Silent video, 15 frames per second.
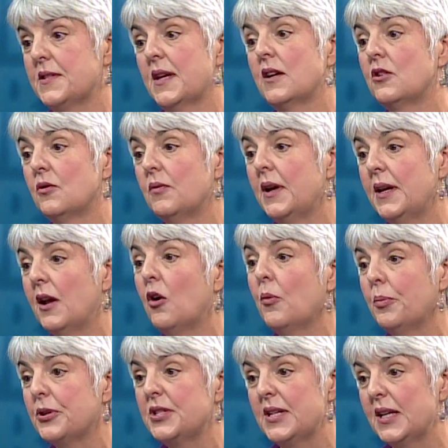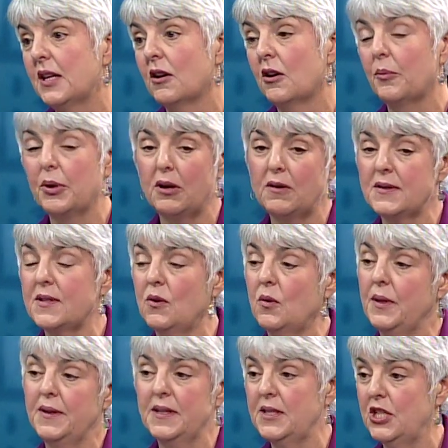sector right now in particular, but also
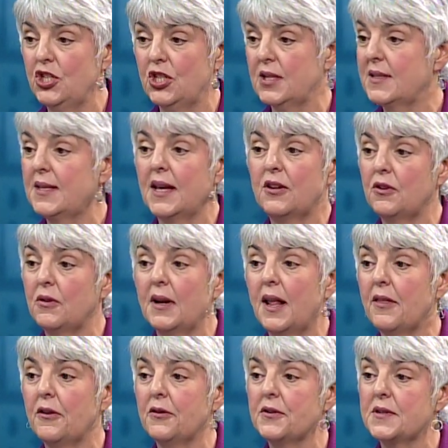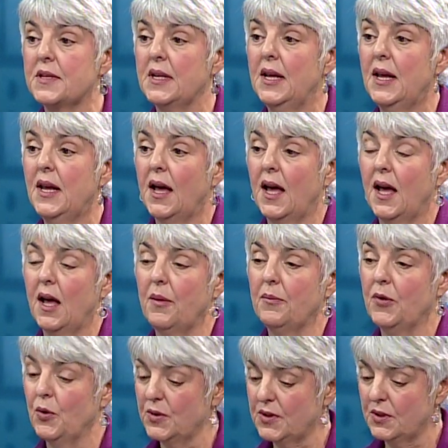in the teaching sector and others.
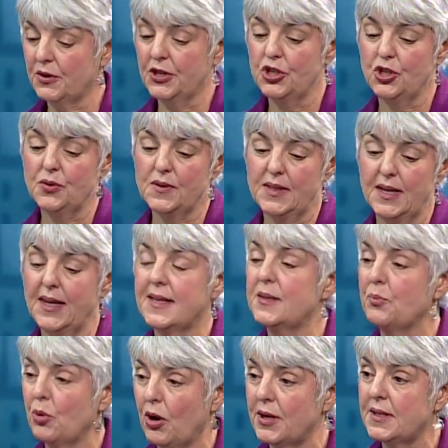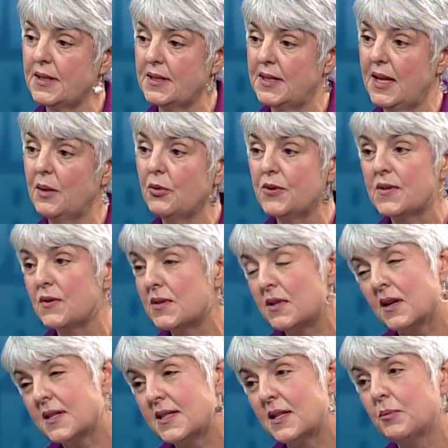Those are issues that gets brought to the table. So it's
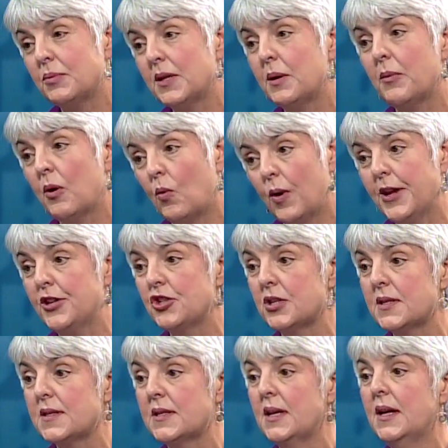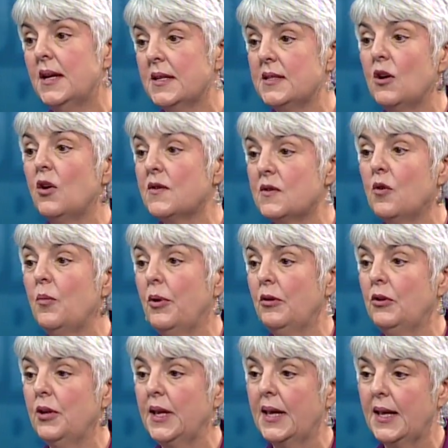not simply about wages. It's also about
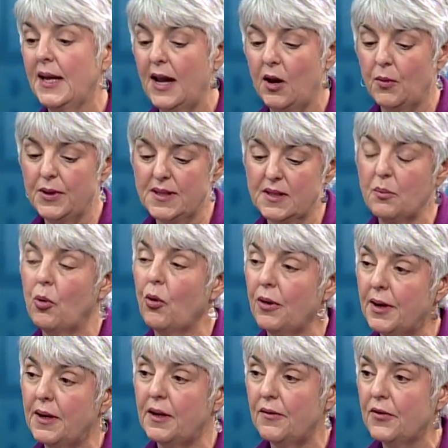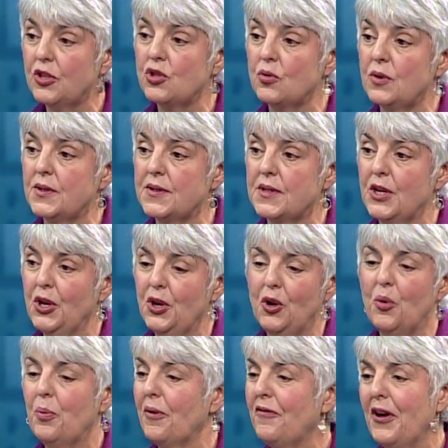looking at how we support individuals
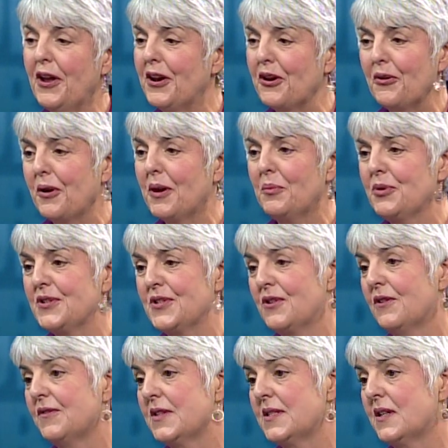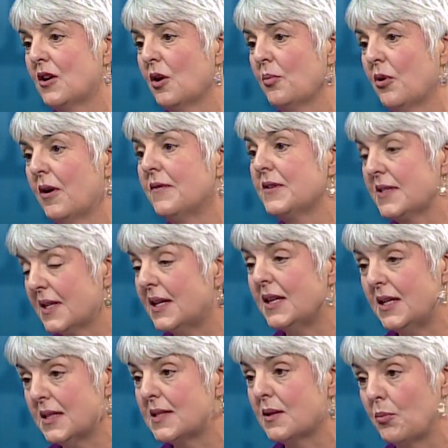who provide incredible service in our province and
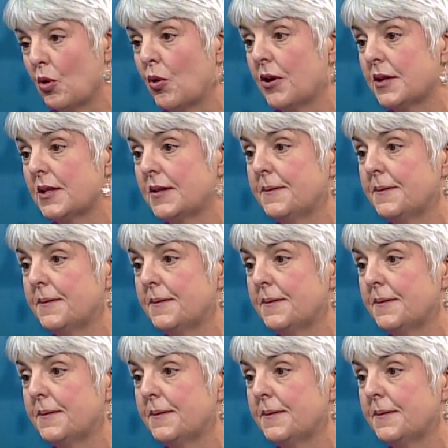need support.